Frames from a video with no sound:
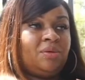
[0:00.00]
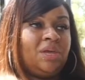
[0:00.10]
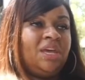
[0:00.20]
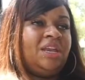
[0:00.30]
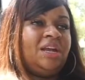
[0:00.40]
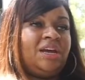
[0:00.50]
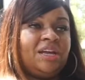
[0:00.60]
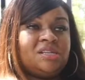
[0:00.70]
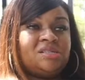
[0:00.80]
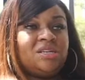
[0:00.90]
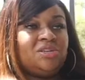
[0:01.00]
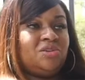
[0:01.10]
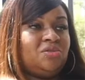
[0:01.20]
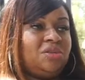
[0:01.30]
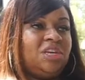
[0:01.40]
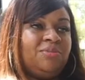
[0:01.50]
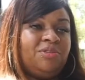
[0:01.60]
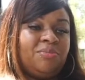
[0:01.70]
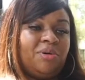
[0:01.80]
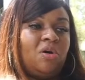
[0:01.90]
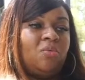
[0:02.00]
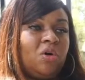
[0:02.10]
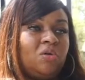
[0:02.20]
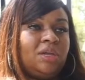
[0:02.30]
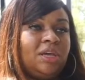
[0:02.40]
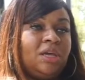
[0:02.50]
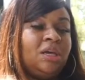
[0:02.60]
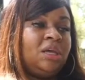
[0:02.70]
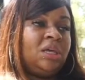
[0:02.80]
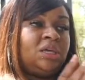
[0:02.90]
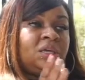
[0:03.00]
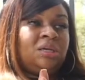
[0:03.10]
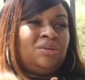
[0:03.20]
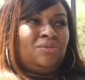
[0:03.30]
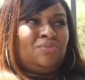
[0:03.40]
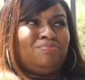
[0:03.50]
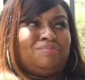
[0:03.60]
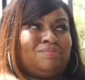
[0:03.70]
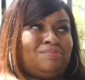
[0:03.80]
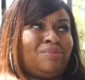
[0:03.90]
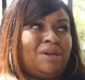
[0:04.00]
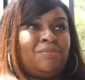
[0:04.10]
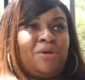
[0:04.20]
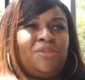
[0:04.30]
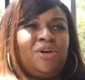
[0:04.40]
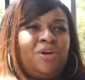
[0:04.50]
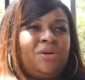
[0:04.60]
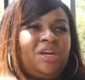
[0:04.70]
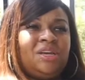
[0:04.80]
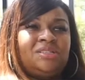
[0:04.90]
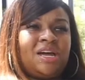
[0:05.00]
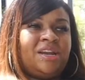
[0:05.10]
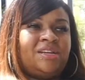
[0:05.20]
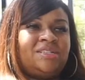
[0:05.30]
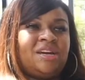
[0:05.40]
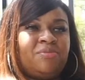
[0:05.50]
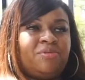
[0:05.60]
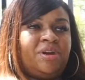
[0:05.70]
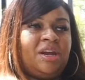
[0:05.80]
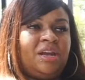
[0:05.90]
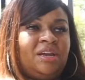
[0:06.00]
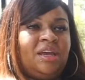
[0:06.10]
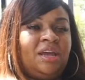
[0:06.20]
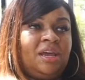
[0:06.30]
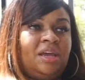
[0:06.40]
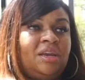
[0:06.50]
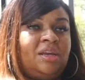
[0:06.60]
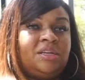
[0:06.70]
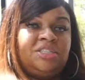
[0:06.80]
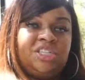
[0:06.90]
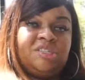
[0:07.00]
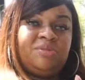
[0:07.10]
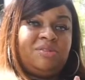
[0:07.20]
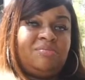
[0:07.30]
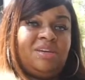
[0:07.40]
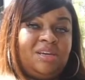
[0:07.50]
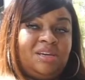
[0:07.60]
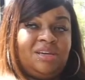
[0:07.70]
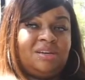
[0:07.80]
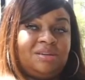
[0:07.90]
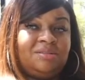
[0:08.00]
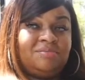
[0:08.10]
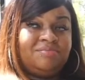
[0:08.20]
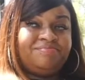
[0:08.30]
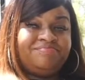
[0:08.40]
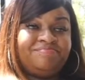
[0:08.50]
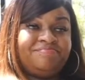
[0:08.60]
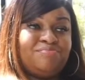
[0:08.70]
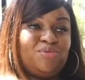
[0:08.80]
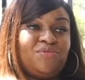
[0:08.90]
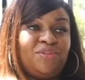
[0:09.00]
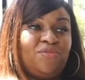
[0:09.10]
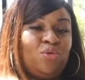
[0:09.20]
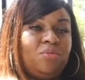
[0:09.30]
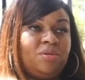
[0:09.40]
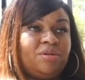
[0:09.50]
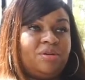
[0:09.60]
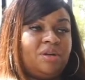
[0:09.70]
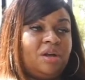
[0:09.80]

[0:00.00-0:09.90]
He and I continued to keep the ball rolling. About a month ago, he decided to separate, and it's just been me moving forward.